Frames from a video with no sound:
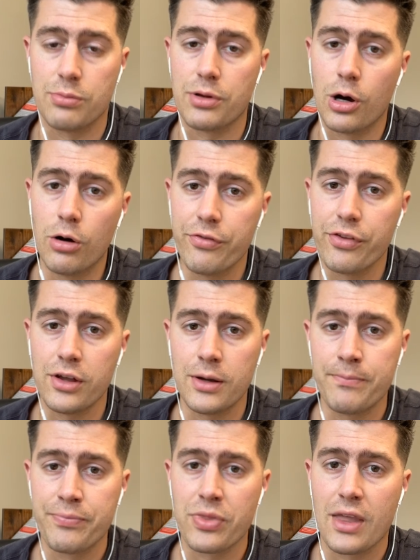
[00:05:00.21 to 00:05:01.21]
But
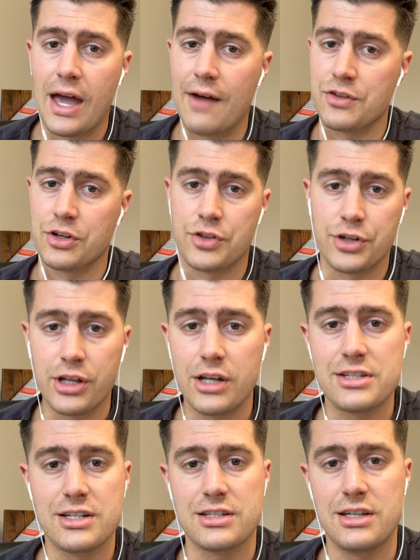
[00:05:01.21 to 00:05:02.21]
hopefully, after 30 to
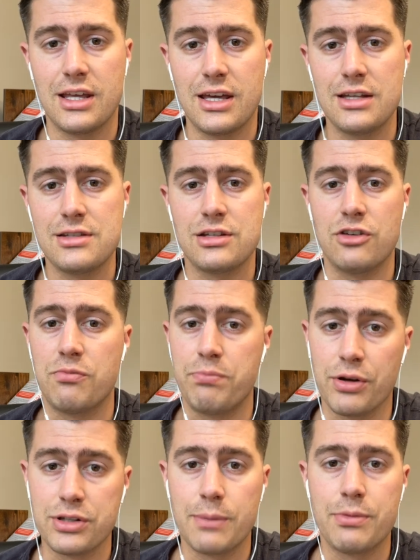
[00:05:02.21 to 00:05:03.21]
60 days, you've
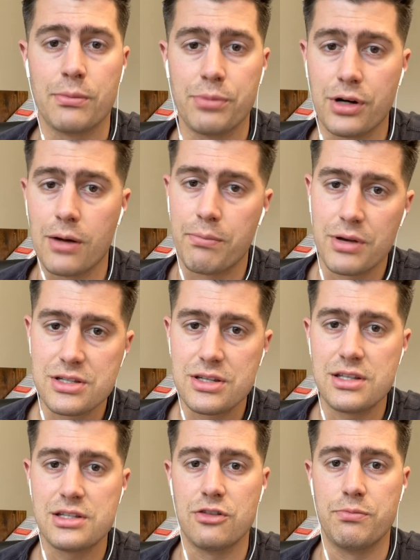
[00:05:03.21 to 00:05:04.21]
built up your book of
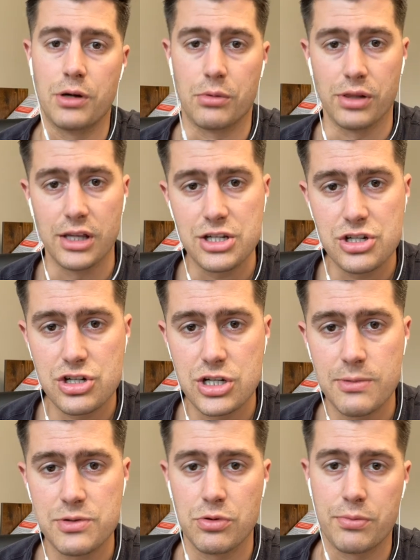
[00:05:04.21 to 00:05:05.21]
business, you've built
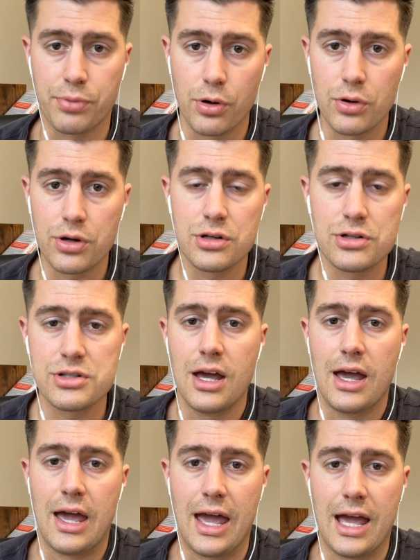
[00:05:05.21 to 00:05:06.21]
relationships with
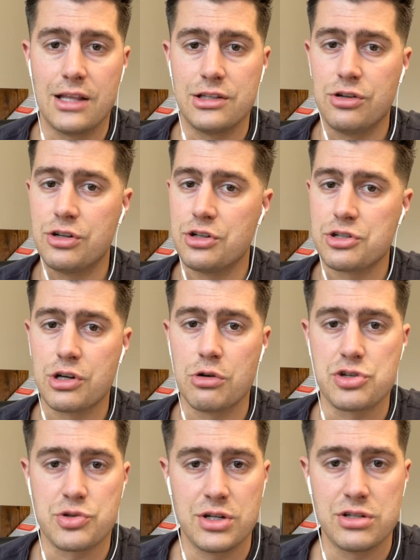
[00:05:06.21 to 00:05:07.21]
brokers, and you can just go
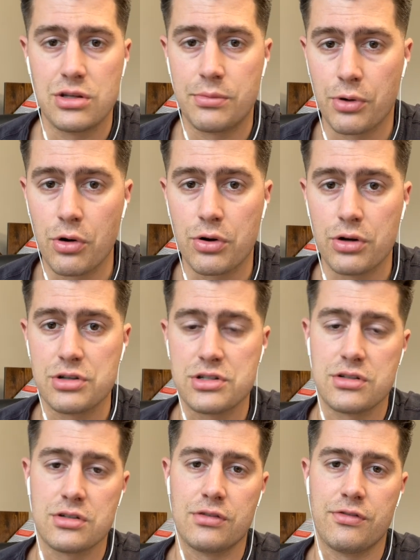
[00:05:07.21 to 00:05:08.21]
straight to the
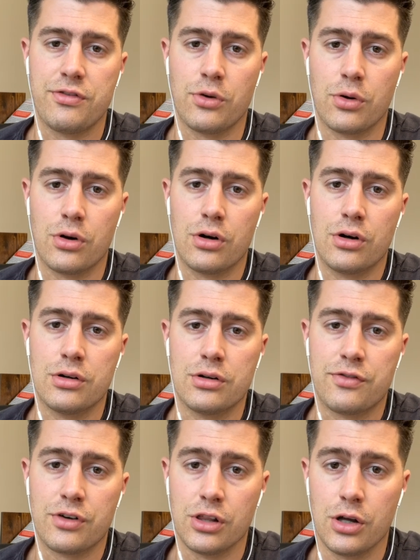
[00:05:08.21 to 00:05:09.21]
brokers for
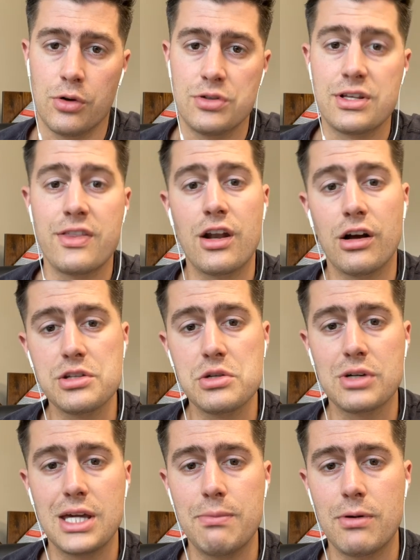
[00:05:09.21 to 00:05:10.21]
for lows. And then
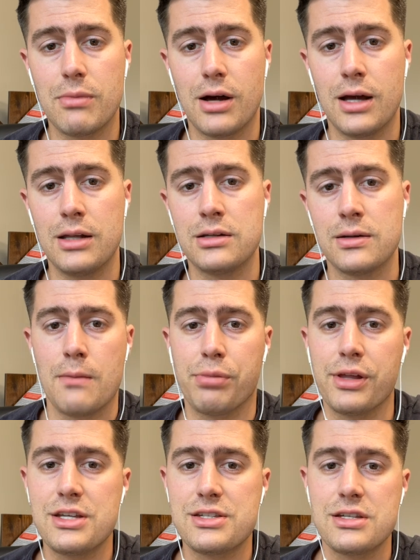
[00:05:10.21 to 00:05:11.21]
also keep in mind
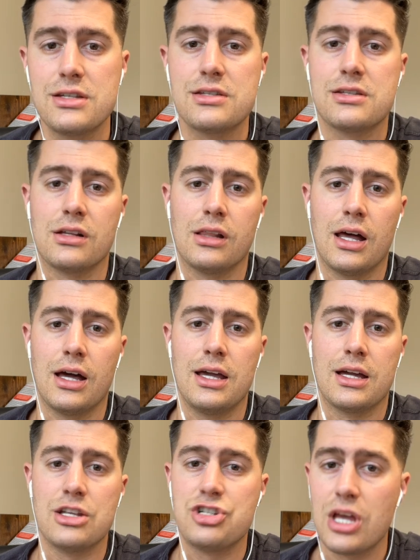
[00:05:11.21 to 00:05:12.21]
places
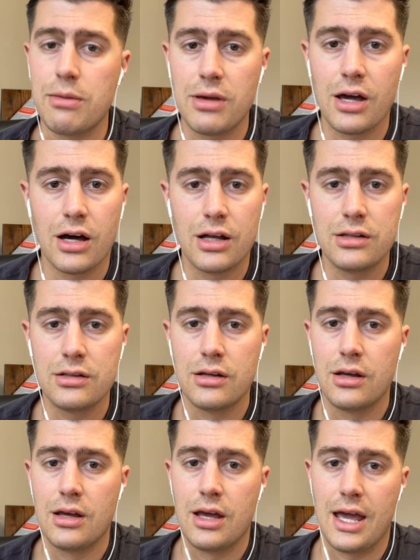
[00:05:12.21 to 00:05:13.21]
like JB Hunt
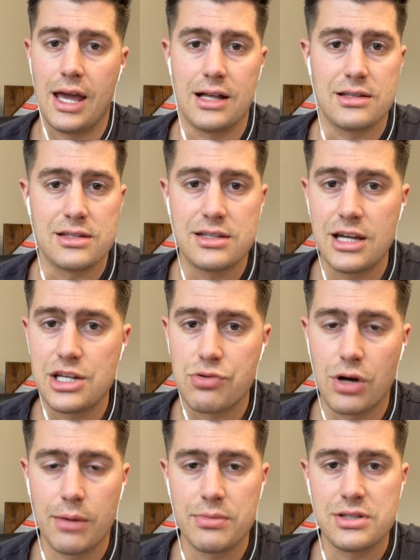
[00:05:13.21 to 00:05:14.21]
and CH
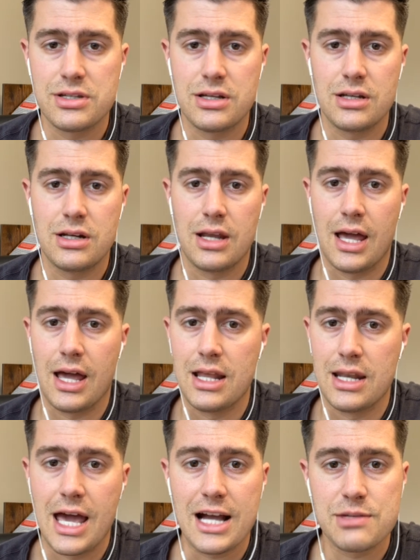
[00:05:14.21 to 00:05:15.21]
Robinson
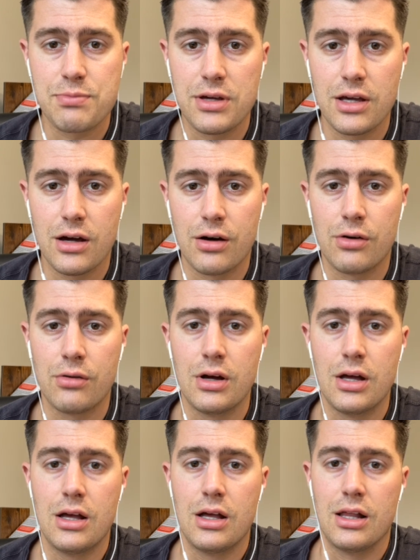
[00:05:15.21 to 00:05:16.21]
and XPO
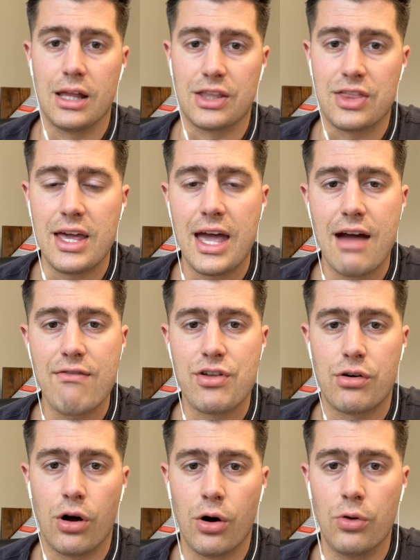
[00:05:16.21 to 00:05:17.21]
like they have
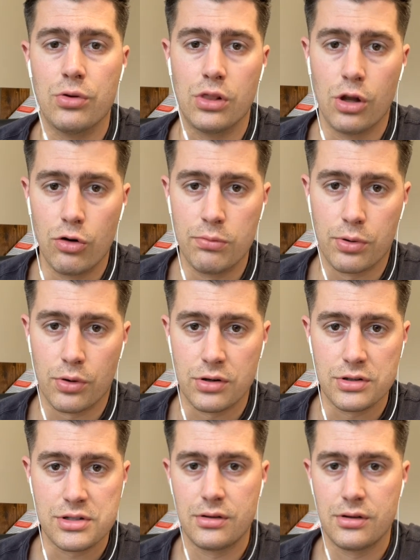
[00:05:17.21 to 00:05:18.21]
their own load
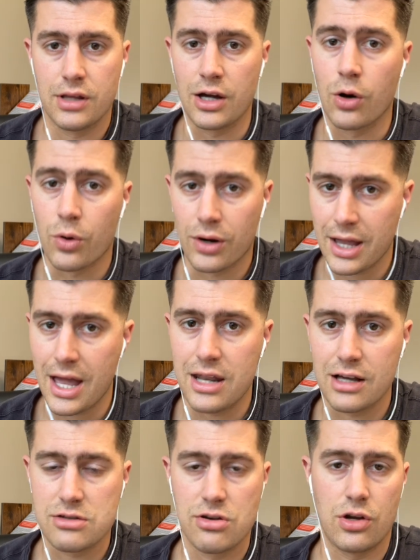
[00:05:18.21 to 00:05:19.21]
boards, like
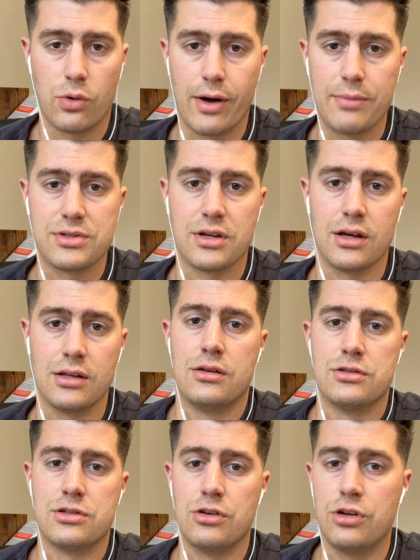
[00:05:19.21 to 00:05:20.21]
organic to their website.
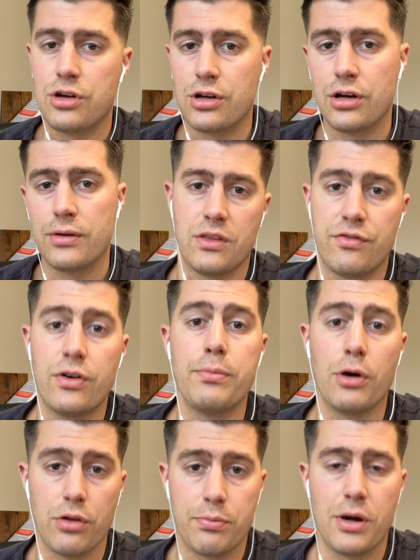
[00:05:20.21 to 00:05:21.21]
So you can for
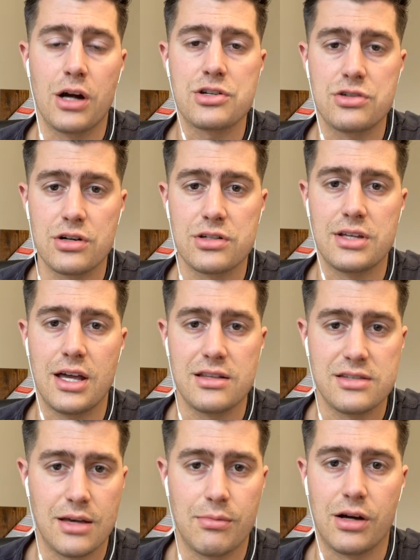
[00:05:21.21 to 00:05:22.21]
both box trucks and
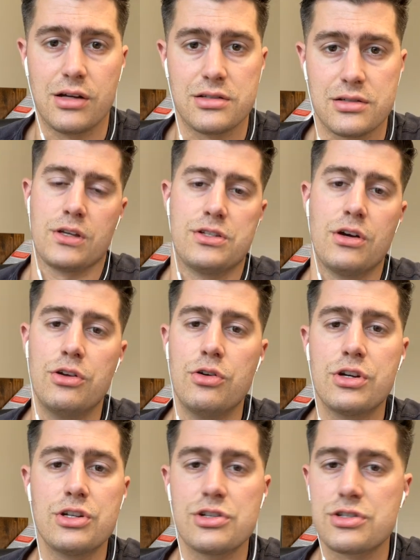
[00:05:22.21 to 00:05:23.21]
semis. So you
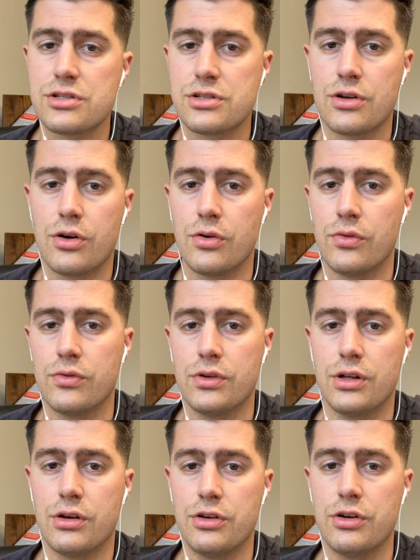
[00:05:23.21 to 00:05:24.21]
can just so
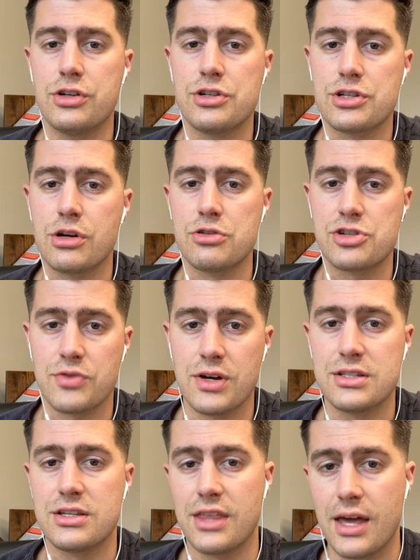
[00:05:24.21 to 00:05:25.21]
you know you can just go
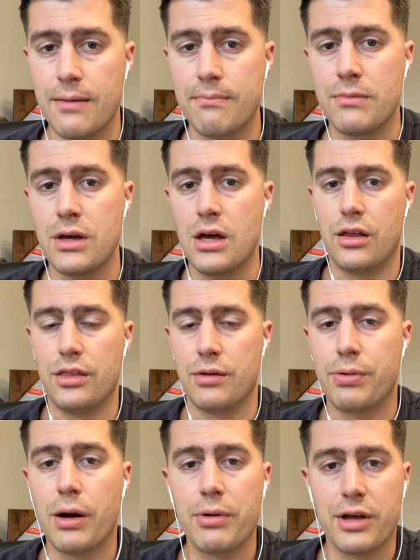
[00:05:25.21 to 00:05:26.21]
straight to them. They're
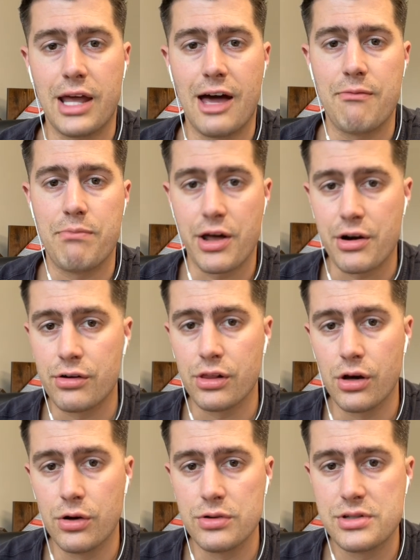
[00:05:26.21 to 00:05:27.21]
probably going to have better
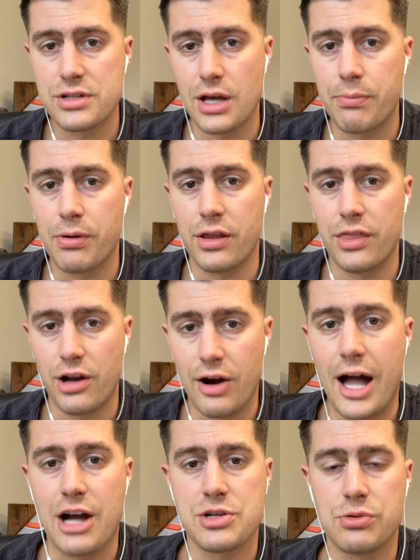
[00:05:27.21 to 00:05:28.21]
loads up on their
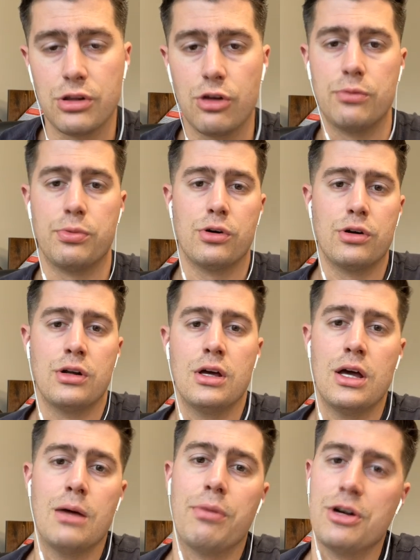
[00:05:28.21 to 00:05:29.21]
actual load board.
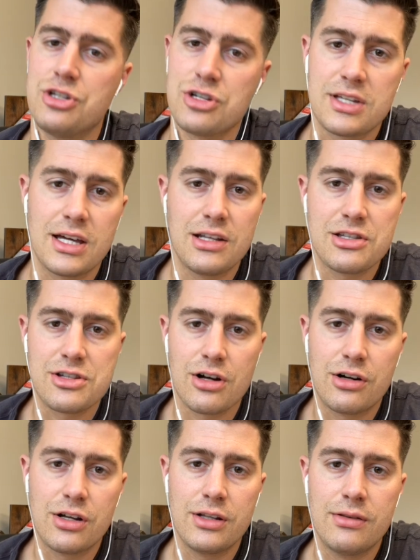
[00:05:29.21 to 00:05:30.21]
But just getting
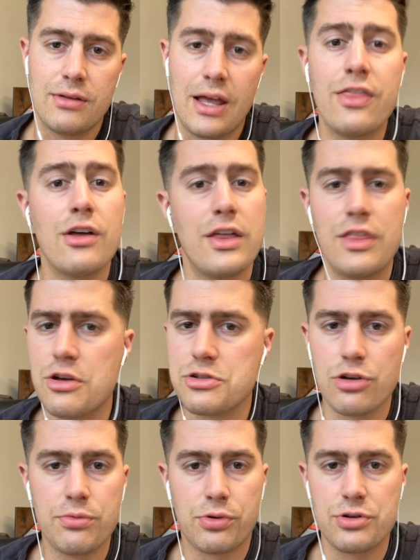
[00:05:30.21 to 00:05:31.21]
started, and th and those
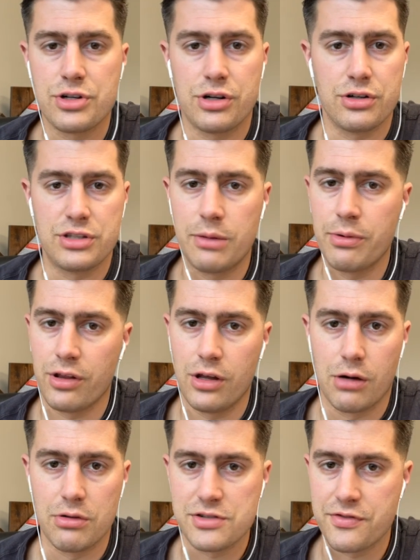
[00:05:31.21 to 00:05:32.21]
load boards are typically
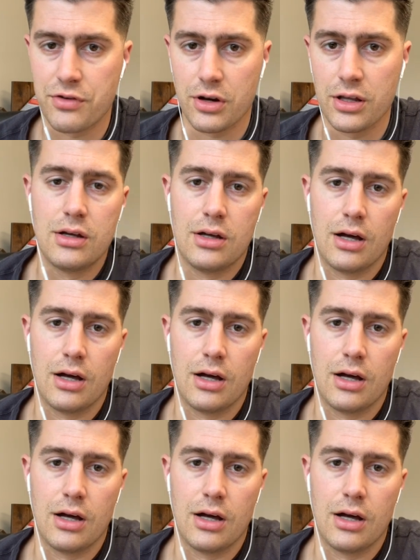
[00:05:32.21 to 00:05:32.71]
always free.